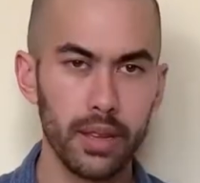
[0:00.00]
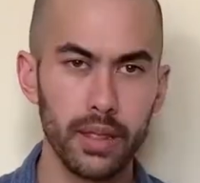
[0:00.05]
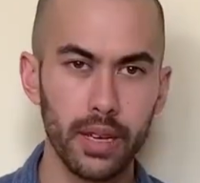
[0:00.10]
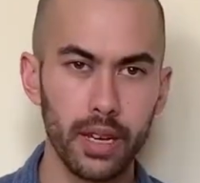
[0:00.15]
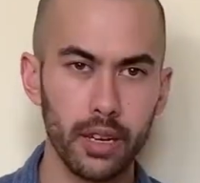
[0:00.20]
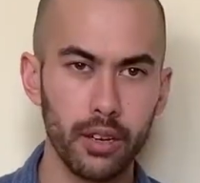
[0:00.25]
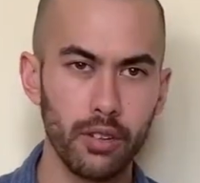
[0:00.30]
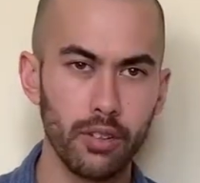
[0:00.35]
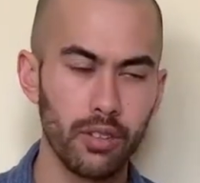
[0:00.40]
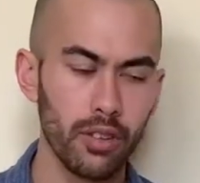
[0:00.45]

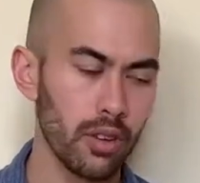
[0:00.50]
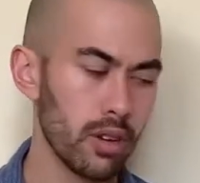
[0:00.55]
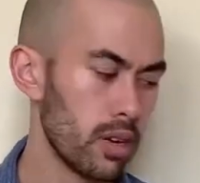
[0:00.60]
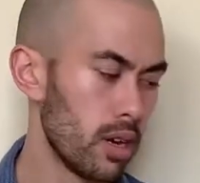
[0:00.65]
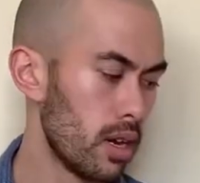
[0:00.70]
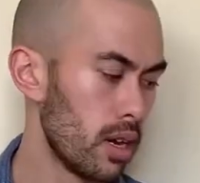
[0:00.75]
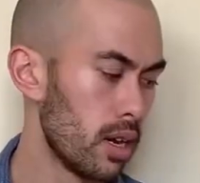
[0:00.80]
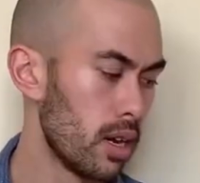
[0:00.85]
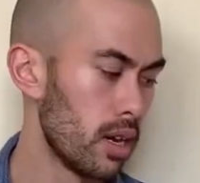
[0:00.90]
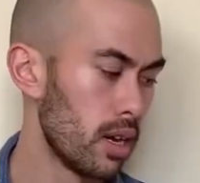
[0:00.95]
There's
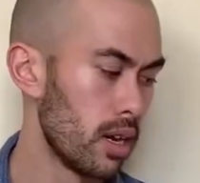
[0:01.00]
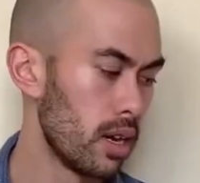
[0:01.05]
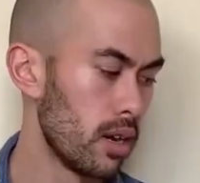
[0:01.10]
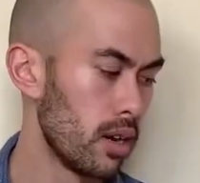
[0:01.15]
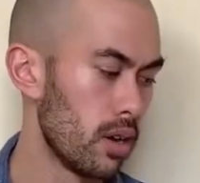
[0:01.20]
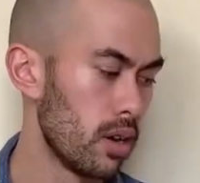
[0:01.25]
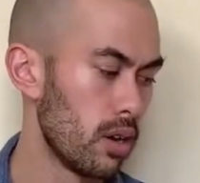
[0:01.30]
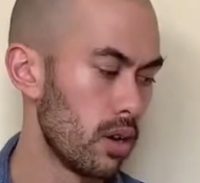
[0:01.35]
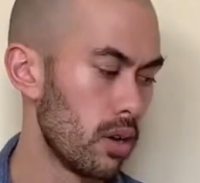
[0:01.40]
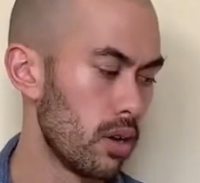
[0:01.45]

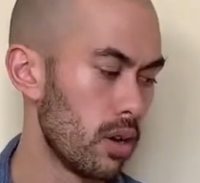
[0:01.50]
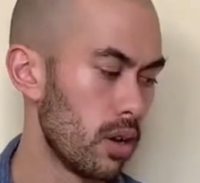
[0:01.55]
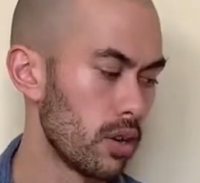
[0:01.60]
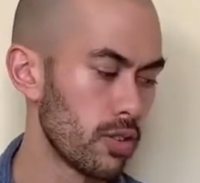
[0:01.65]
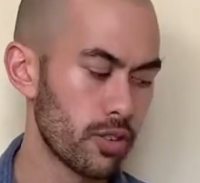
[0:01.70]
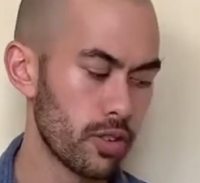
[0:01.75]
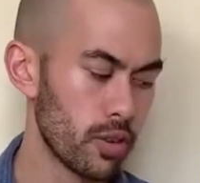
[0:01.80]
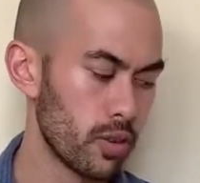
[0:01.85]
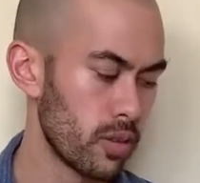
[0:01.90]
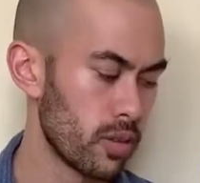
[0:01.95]

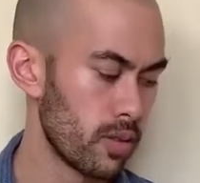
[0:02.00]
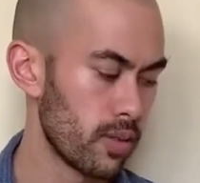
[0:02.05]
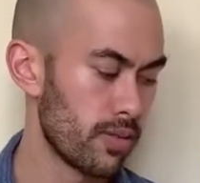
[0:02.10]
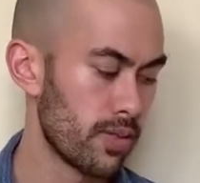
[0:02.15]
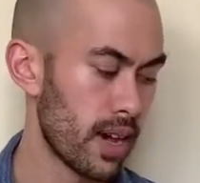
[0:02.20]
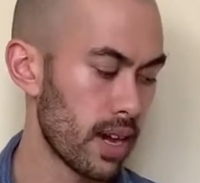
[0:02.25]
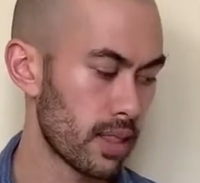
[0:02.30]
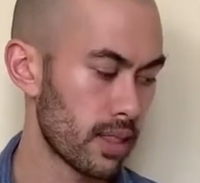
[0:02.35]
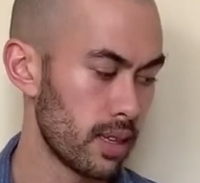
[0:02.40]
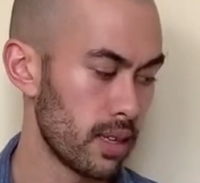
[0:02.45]
also the
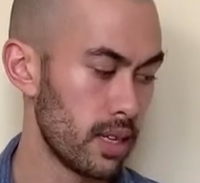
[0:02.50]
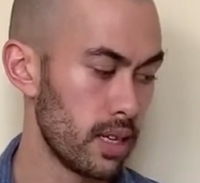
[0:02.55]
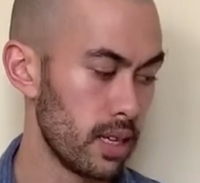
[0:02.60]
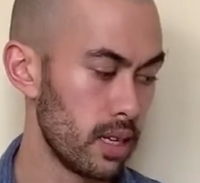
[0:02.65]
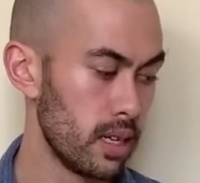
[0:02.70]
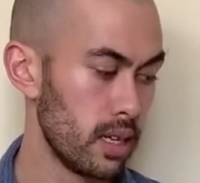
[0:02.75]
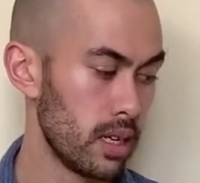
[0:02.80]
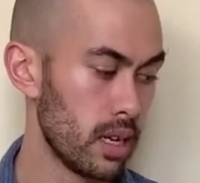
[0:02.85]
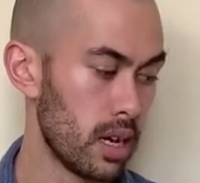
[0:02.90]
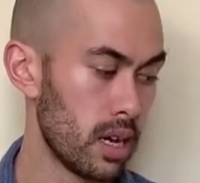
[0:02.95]
fact that
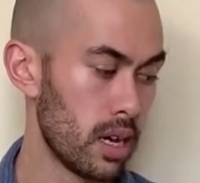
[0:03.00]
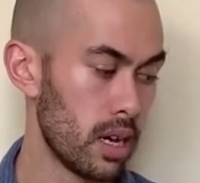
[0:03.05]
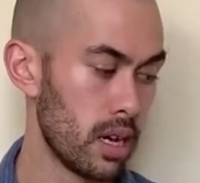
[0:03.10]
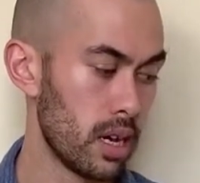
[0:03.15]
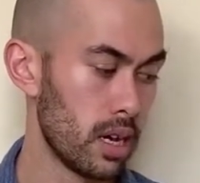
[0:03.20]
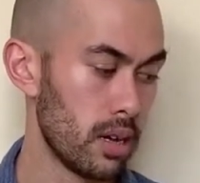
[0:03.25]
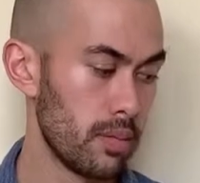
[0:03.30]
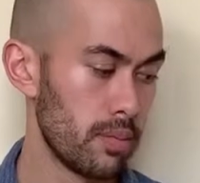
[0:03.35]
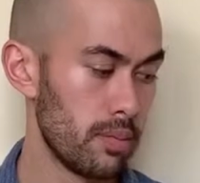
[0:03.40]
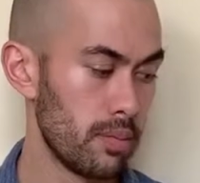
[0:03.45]
he
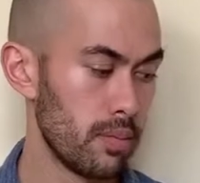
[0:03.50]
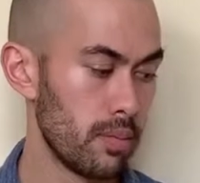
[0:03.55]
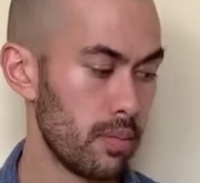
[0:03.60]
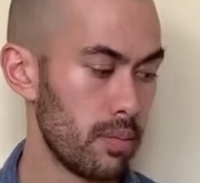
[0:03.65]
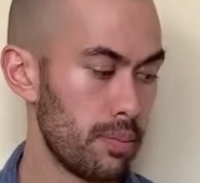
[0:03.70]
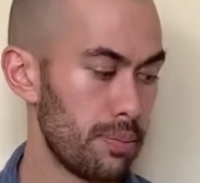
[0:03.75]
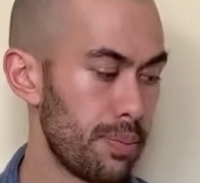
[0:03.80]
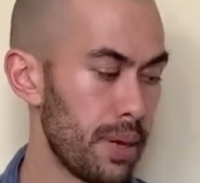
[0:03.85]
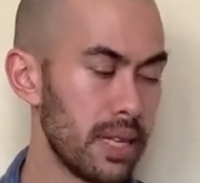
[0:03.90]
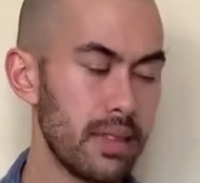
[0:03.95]

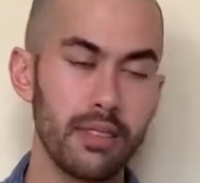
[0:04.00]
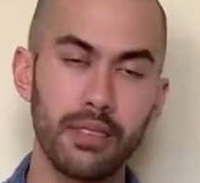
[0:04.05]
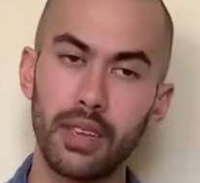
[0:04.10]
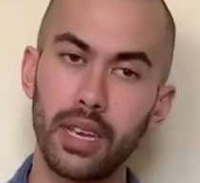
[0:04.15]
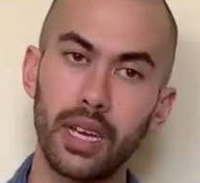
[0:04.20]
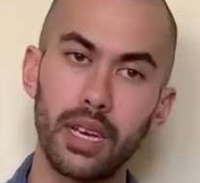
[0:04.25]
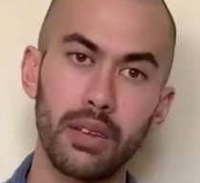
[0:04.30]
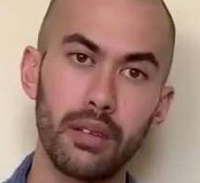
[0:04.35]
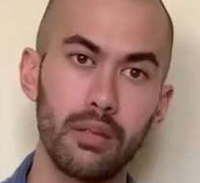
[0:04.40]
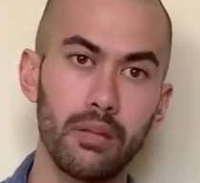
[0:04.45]
bends
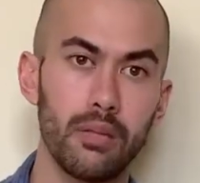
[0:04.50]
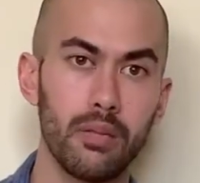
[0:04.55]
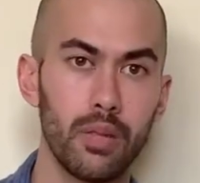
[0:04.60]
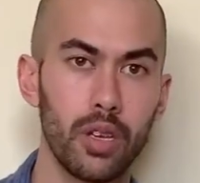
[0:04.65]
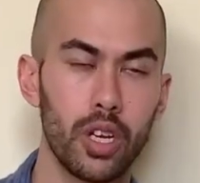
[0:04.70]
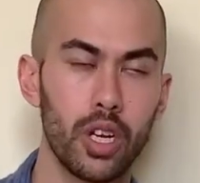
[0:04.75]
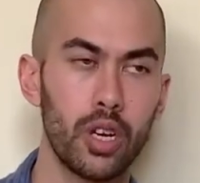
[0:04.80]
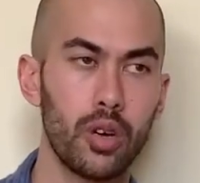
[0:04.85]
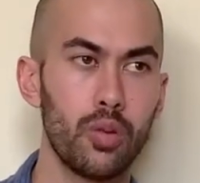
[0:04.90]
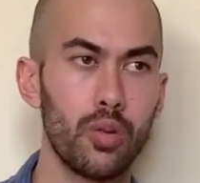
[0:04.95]
it.
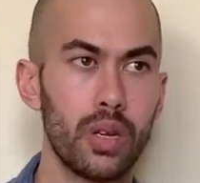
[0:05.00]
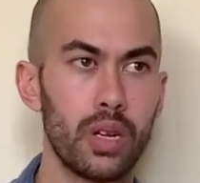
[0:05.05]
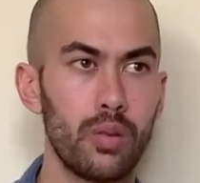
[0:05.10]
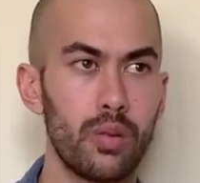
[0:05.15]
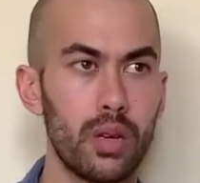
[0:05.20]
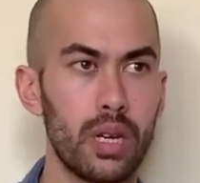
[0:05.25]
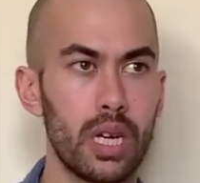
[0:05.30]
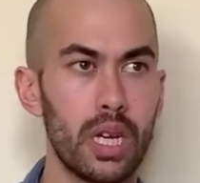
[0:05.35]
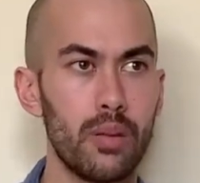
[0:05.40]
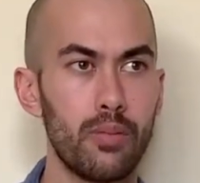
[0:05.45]

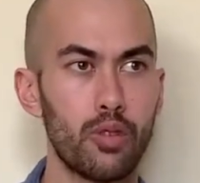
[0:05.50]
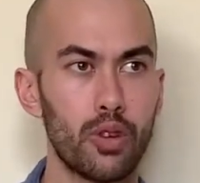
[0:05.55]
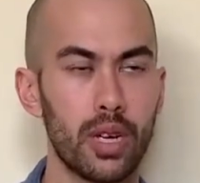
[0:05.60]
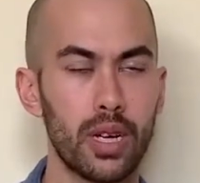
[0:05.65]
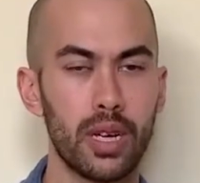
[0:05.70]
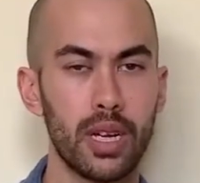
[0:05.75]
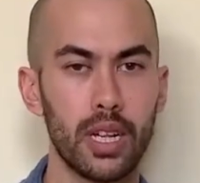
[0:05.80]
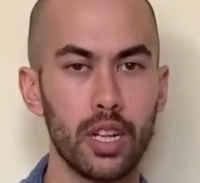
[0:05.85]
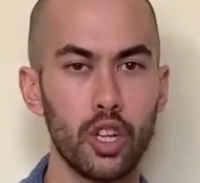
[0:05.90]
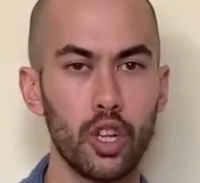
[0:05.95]
We keep trying to
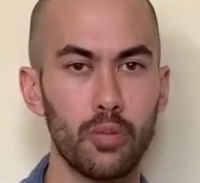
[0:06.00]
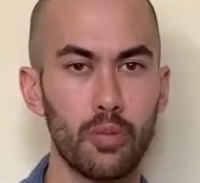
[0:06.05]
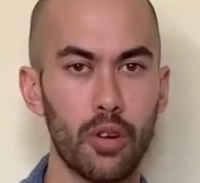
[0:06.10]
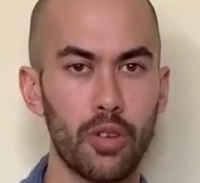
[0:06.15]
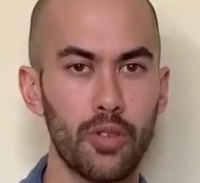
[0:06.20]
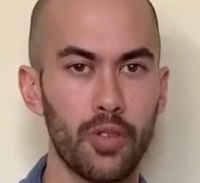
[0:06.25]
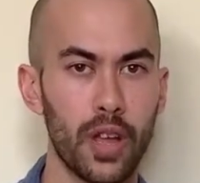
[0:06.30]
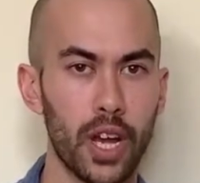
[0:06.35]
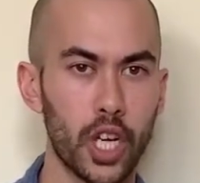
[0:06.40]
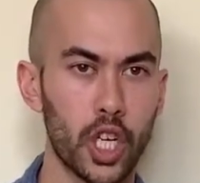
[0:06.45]
get a little more
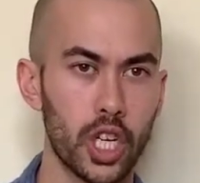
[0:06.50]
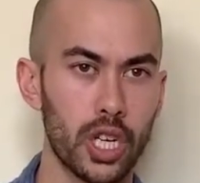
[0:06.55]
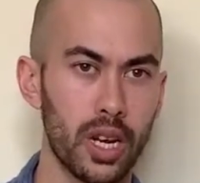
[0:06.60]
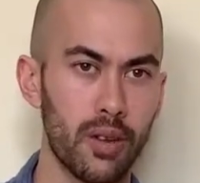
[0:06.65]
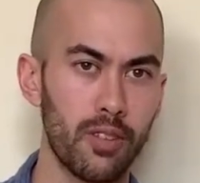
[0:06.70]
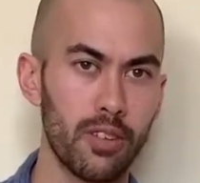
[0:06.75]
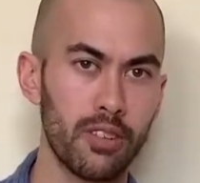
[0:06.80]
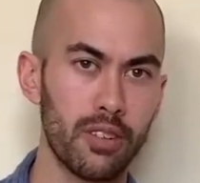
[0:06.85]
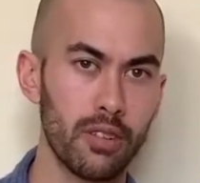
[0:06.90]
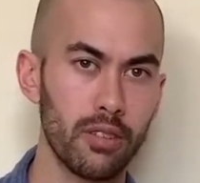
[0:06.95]
flexion
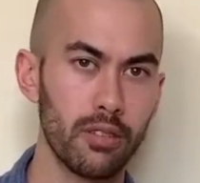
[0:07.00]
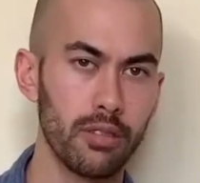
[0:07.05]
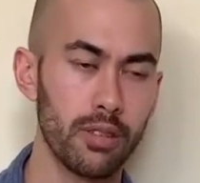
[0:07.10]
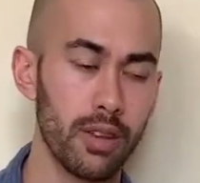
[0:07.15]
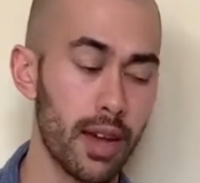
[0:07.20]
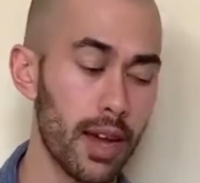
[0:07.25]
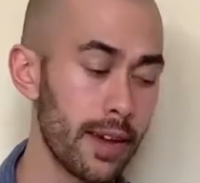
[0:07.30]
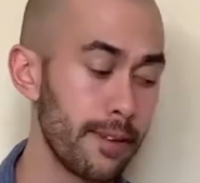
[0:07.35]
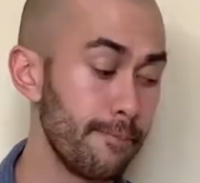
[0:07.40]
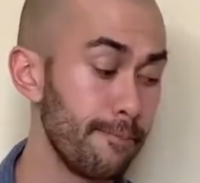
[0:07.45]
every single
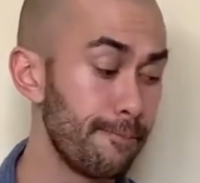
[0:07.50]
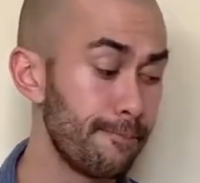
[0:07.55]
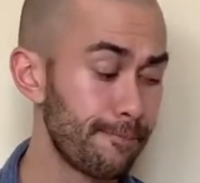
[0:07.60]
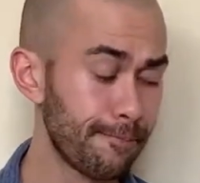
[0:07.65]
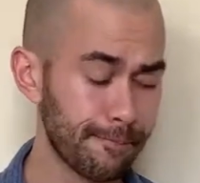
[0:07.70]
time.